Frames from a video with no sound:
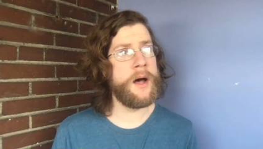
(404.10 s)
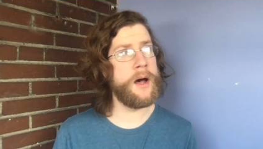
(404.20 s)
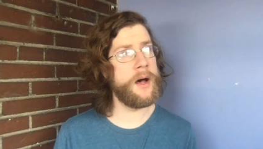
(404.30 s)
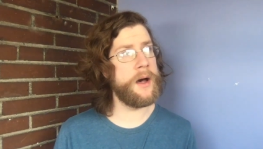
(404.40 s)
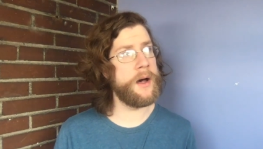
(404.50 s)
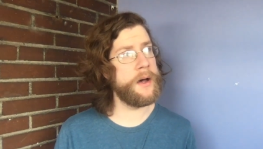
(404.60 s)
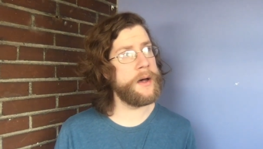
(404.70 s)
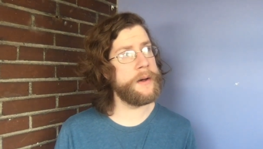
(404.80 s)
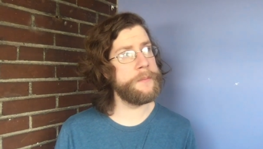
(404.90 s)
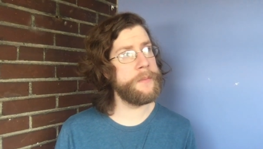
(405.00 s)

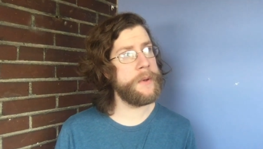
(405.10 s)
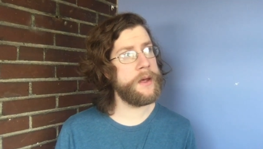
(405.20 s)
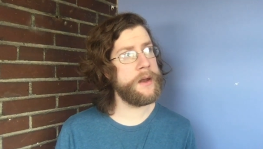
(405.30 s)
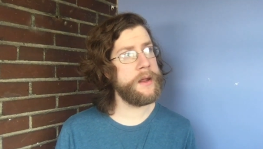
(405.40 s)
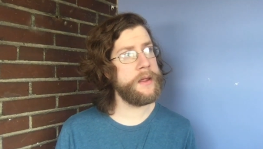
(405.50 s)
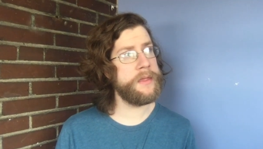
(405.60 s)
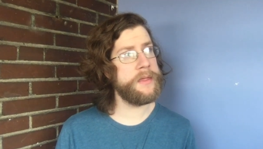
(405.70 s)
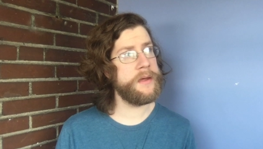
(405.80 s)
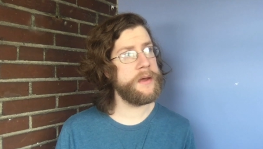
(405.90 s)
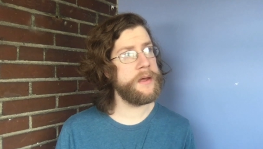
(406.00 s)
Um,
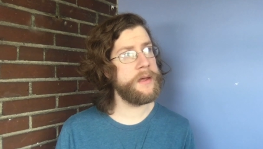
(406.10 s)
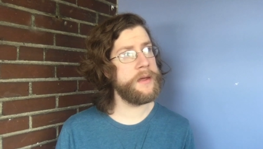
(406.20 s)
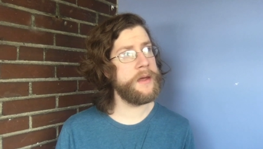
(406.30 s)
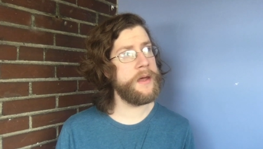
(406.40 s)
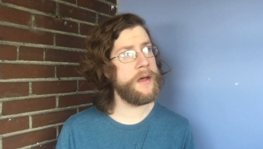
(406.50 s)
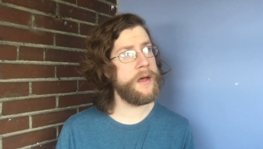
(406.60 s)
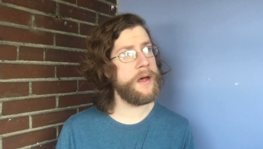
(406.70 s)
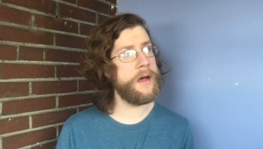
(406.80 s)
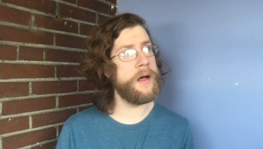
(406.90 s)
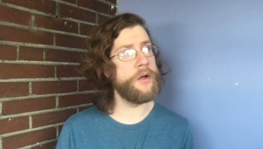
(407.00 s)
anything
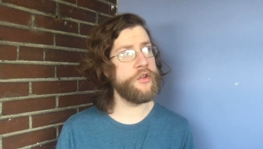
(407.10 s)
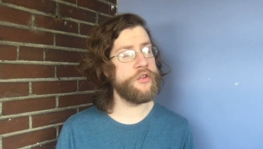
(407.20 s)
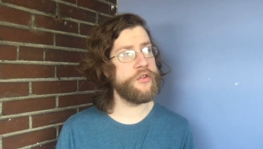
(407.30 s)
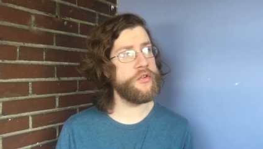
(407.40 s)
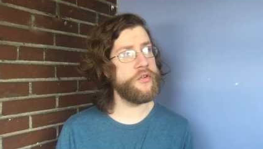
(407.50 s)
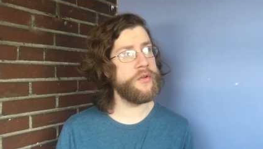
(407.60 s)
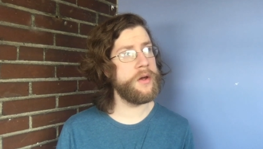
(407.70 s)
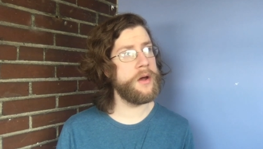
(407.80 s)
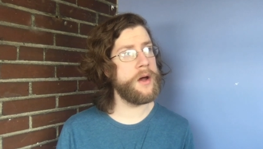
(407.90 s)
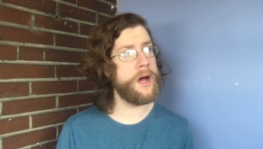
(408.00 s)
else?
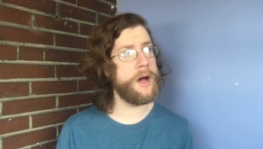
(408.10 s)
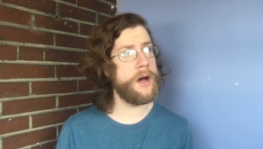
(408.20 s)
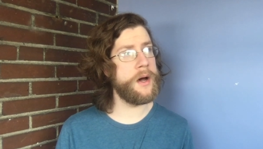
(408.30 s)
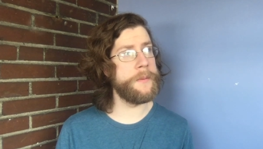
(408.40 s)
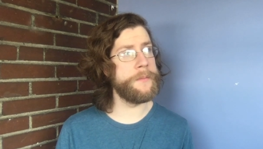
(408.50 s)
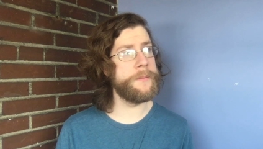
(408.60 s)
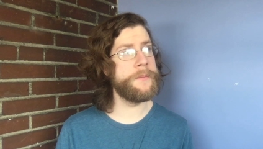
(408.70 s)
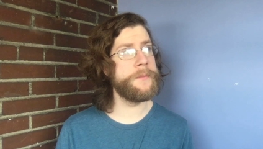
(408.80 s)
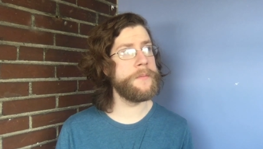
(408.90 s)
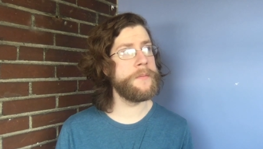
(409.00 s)
Um,
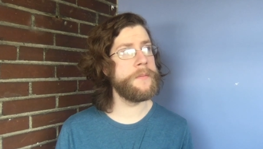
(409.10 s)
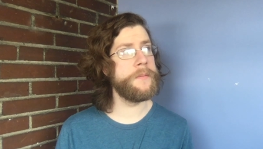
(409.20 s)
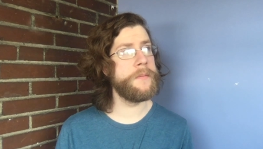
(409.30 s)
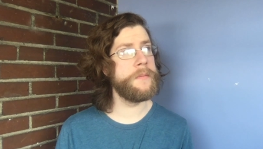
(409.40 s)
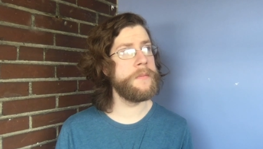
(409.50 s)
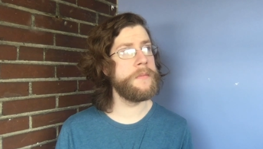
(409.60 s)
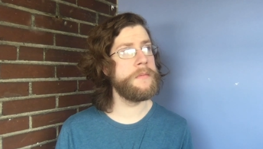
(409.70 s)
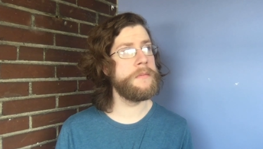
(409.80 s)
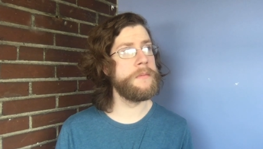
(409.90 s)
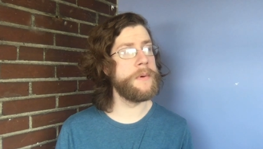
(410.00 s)

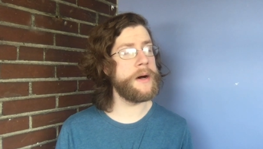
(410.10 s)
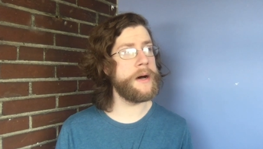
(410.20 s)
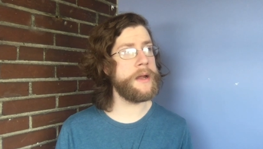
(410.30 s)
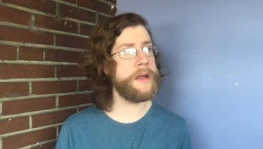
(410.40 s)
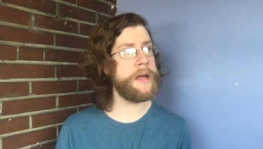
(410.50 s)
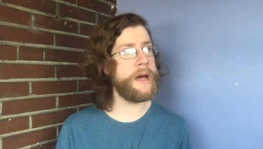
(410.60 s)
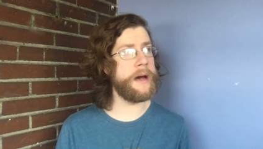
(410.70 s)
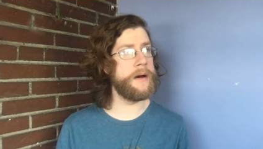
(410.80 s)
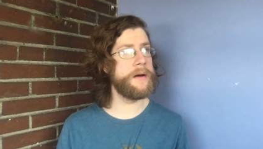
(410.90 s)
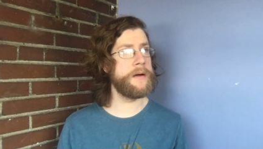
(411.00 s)
but
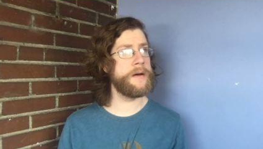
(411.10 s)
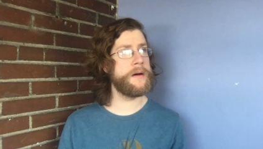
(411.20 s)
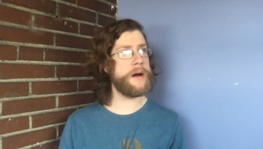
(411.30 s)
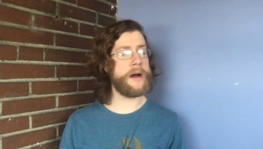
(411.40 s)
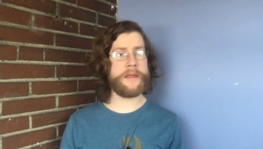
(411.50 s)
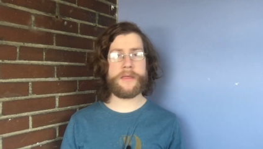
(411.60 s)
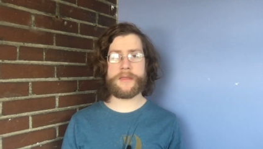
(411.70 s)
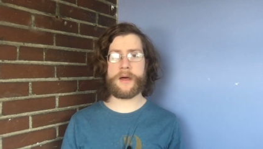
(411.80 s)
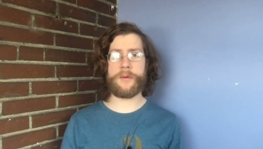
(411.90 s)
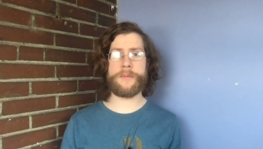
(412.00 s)
yeah, I
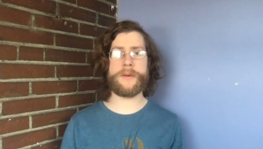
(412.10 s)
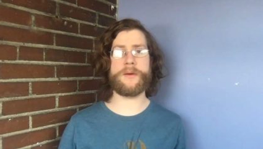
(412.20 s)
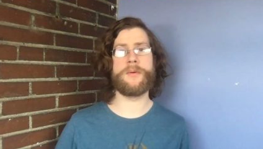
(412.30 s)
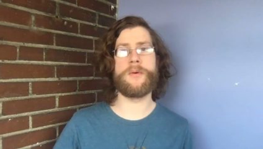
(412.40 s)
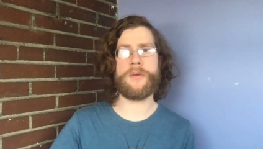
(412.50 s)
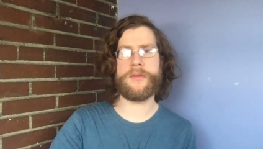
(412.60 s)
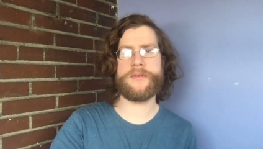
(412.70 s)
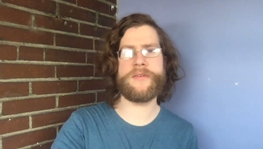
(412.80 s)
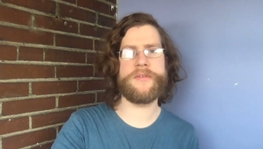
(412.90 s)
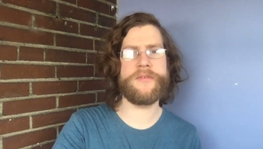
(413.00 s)
think that would be cool.
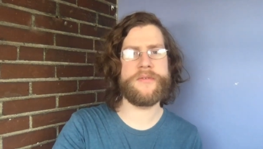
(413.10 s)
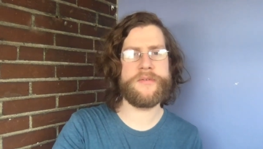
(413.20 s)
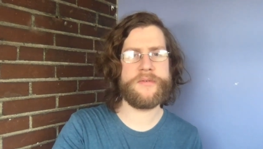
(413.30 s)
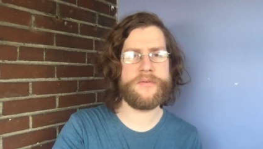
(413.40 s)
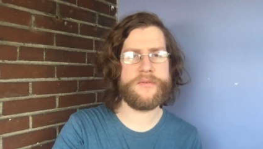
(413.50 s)
This is